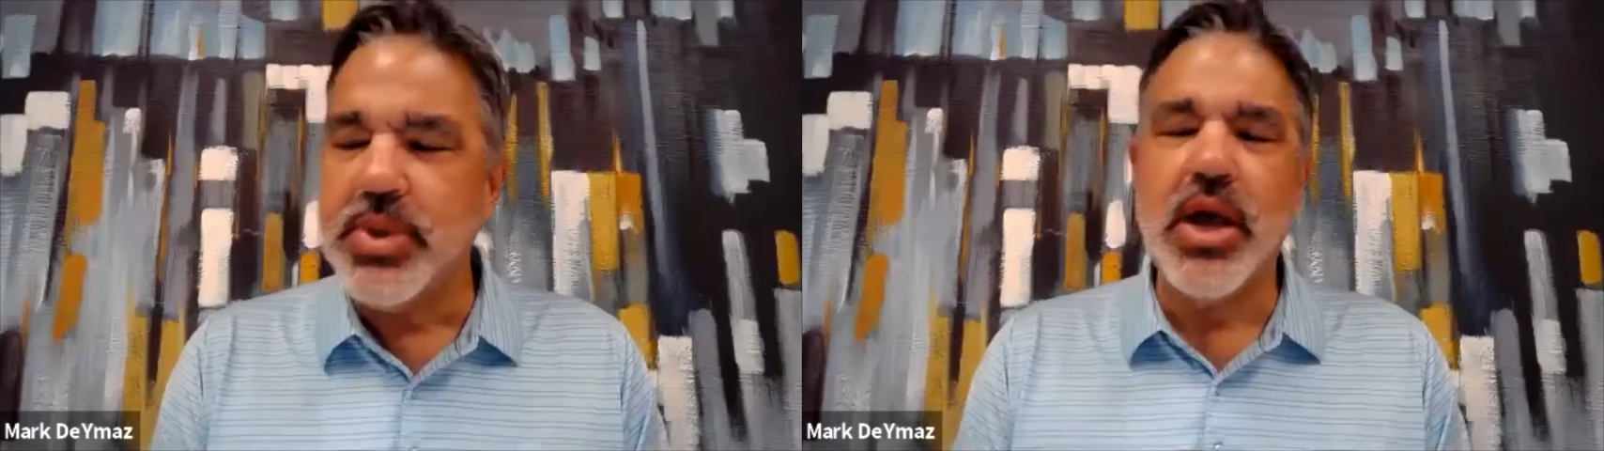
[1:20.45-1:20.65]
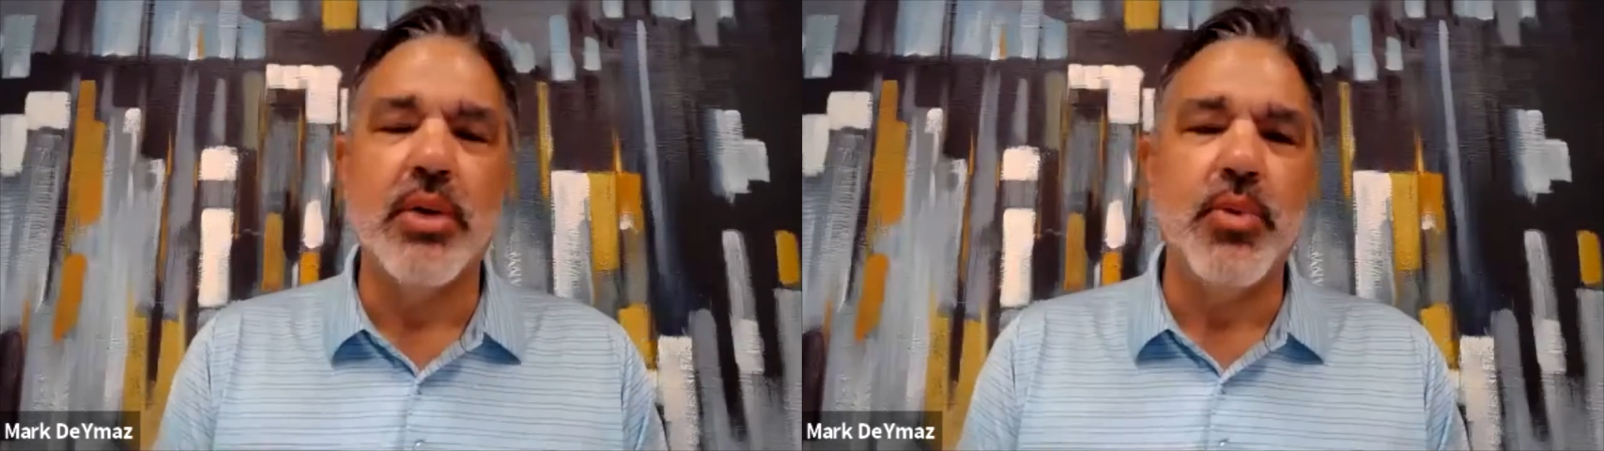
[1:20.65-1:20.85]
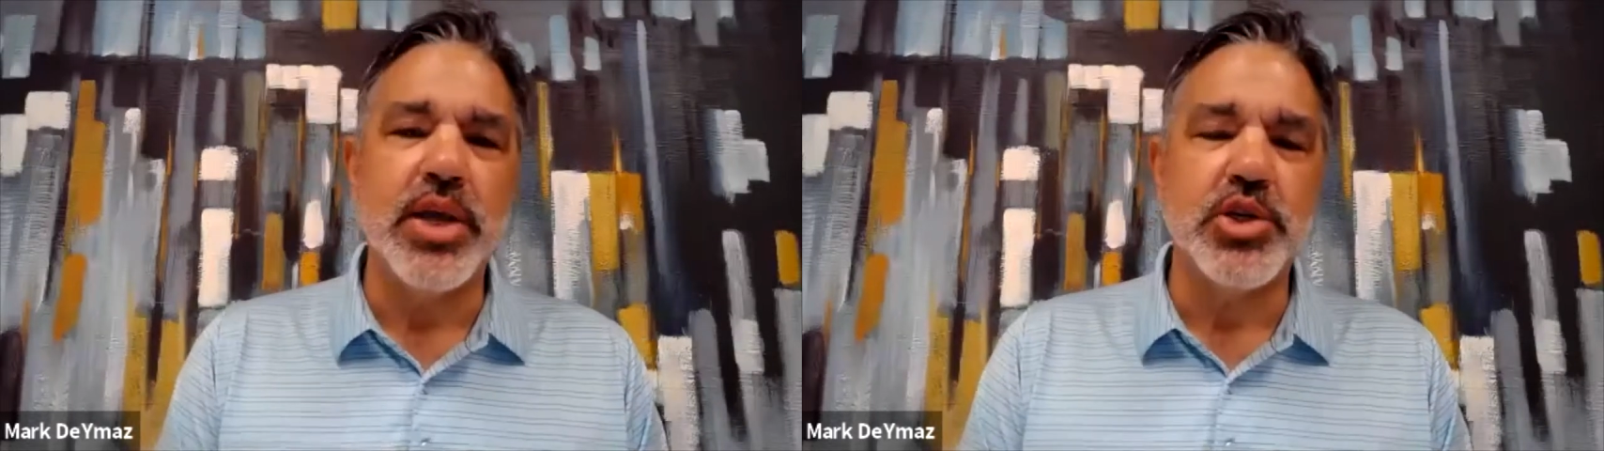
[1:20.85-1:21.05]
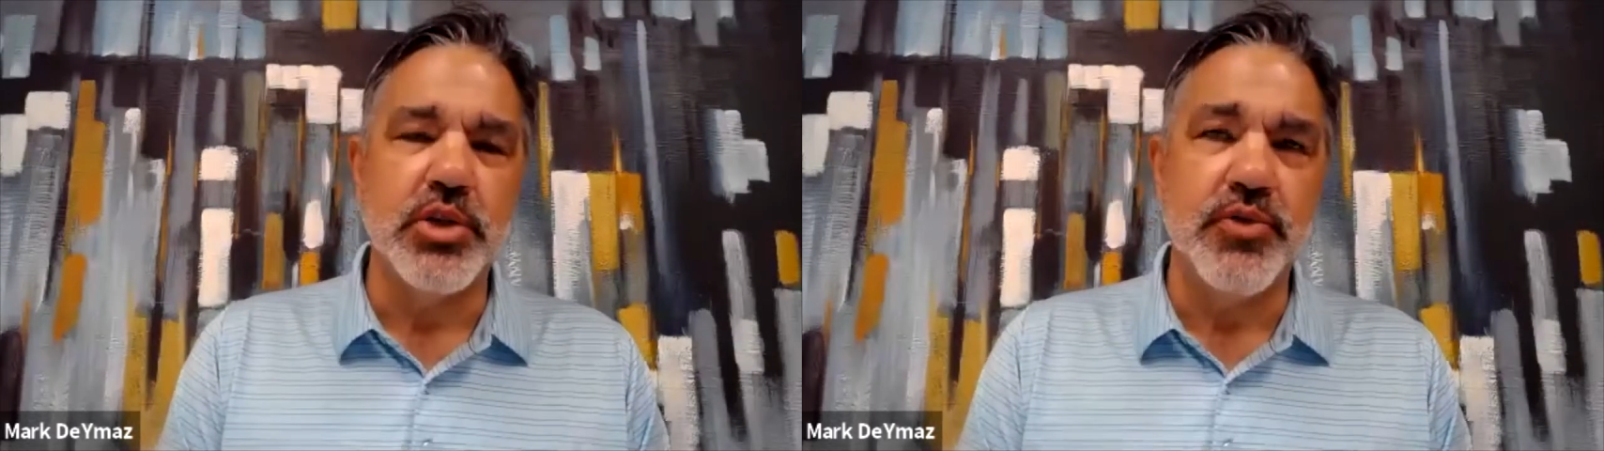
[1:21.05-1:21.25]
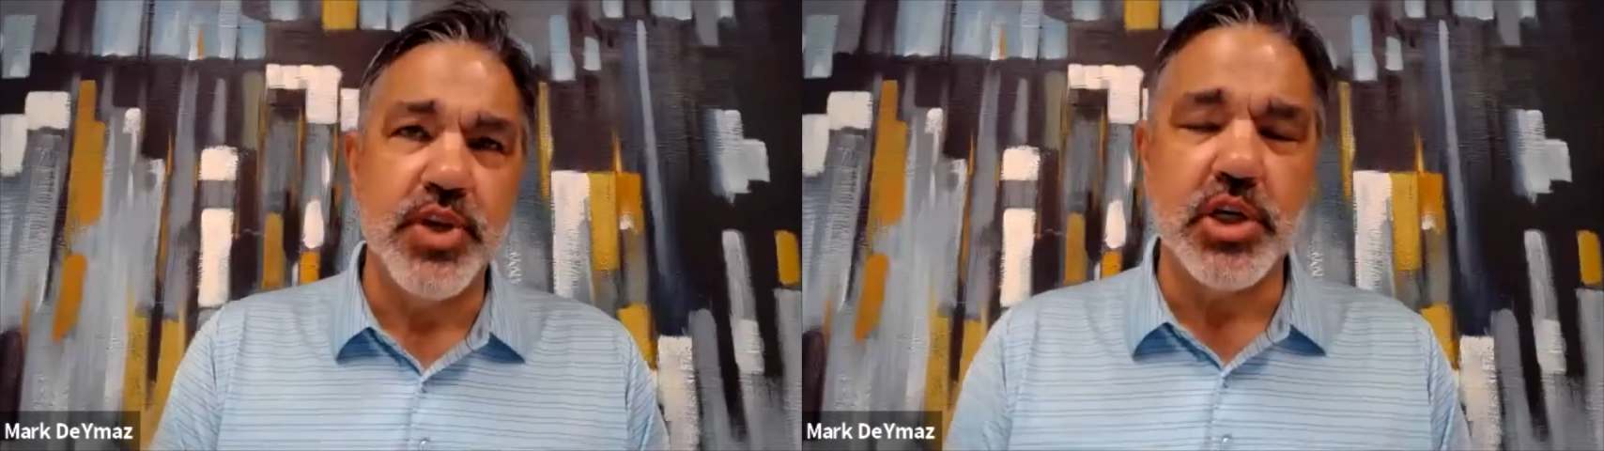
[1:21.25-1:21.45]
Beyond Racial
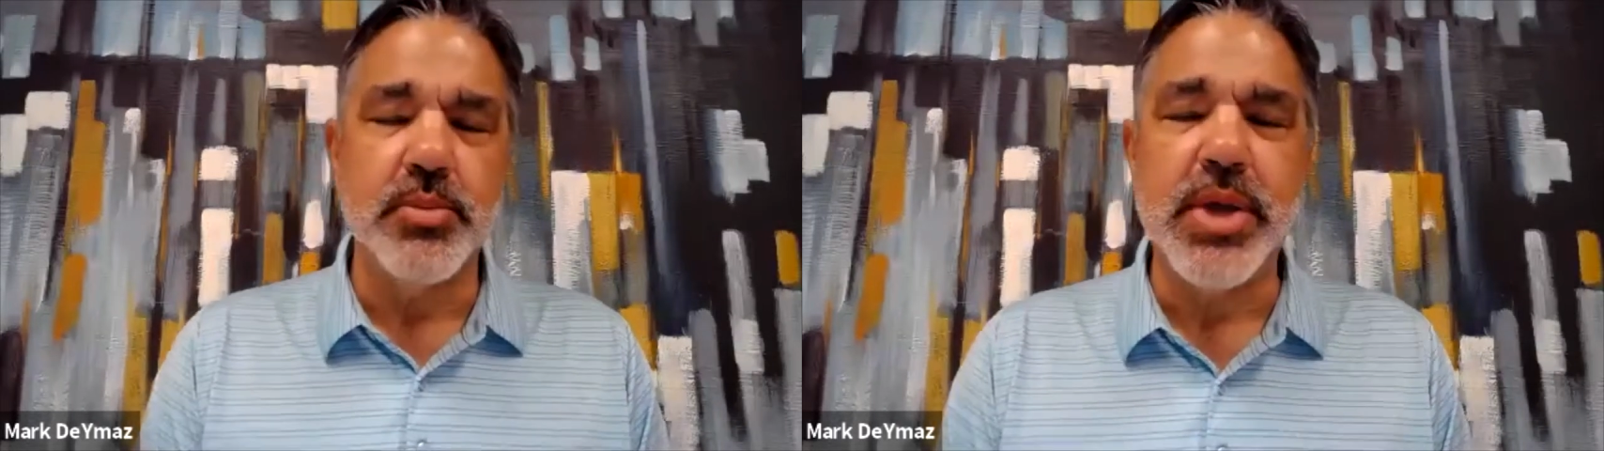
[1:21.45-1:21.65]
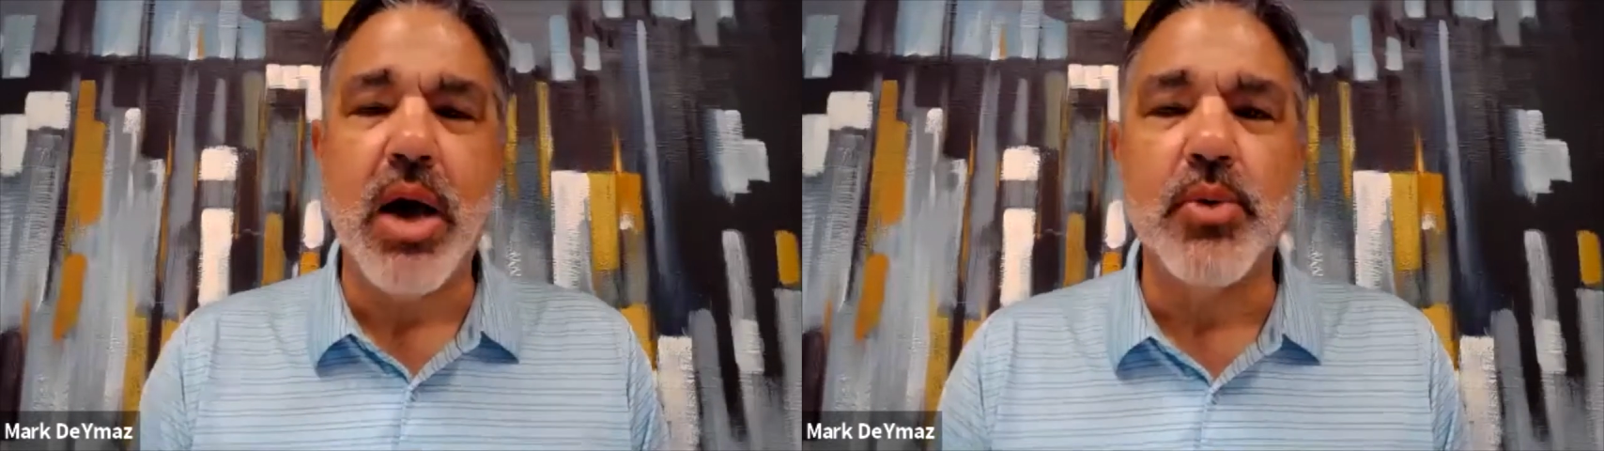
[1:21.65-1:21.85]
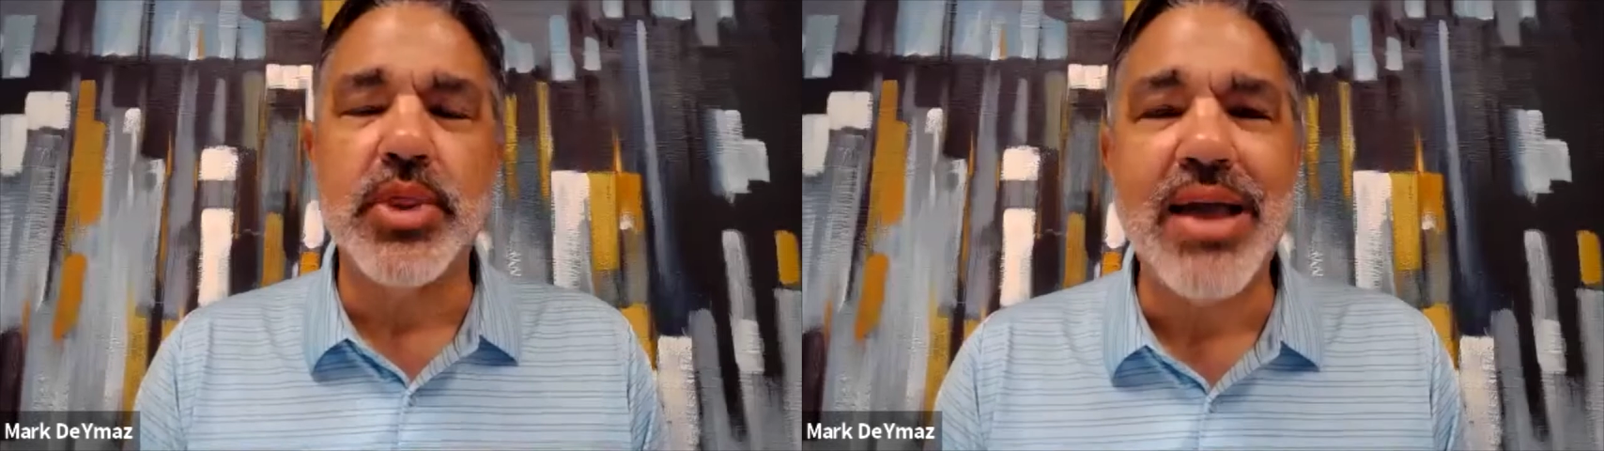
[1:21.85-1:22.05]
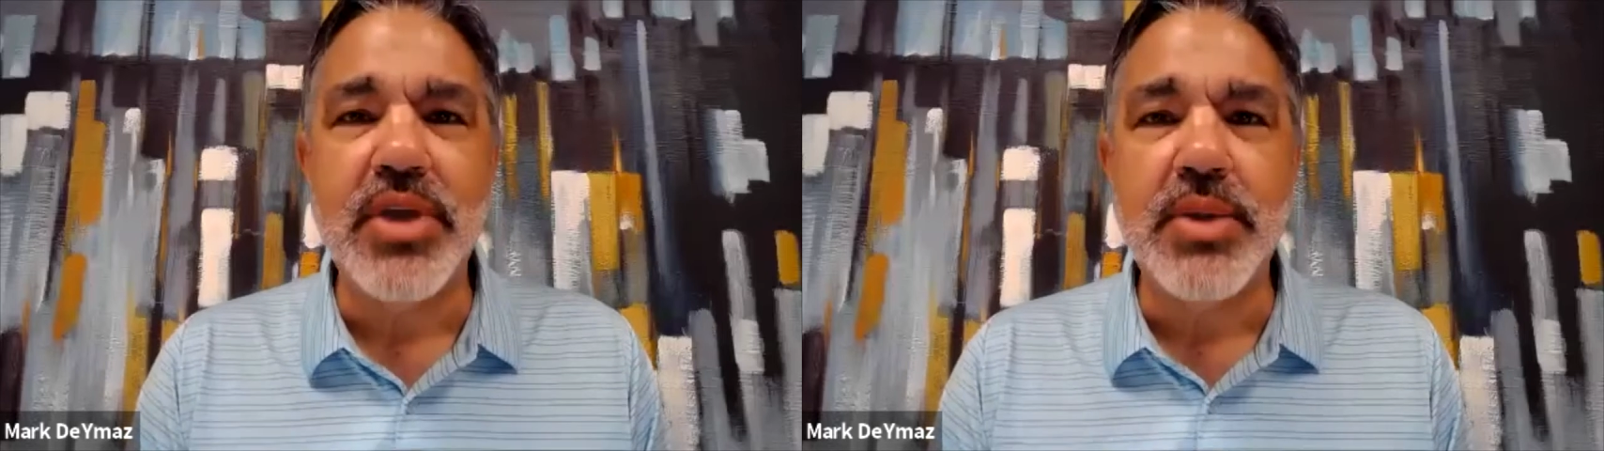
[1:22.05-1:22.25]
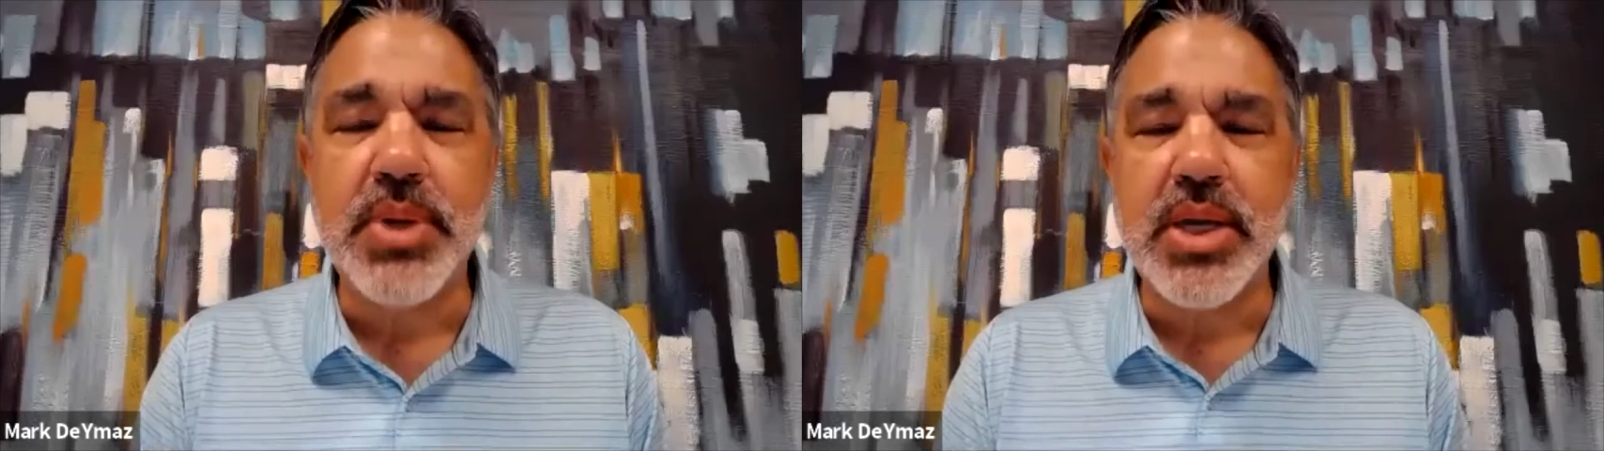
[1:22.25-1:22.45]
Division, will be out with
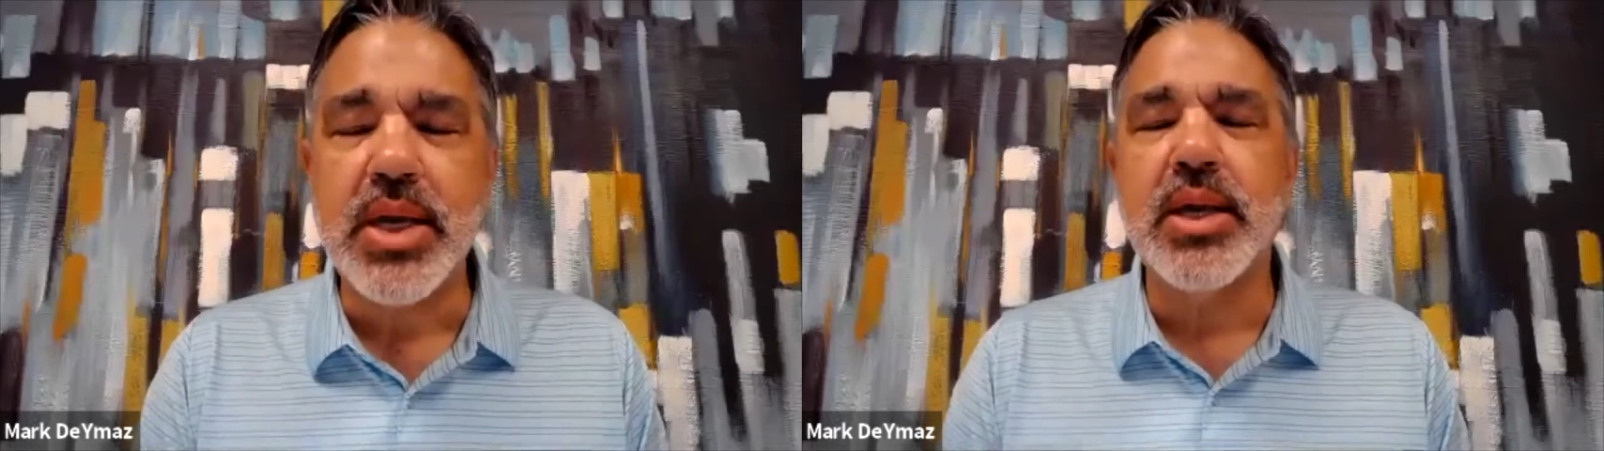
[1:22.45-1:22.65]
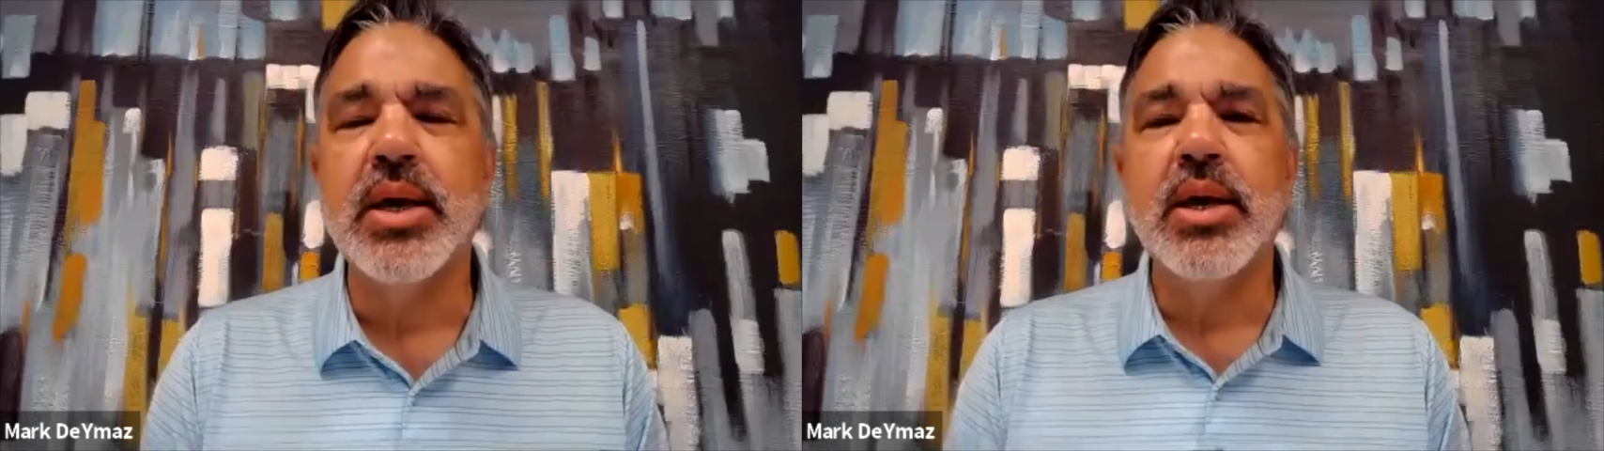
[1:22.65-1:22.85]
IVP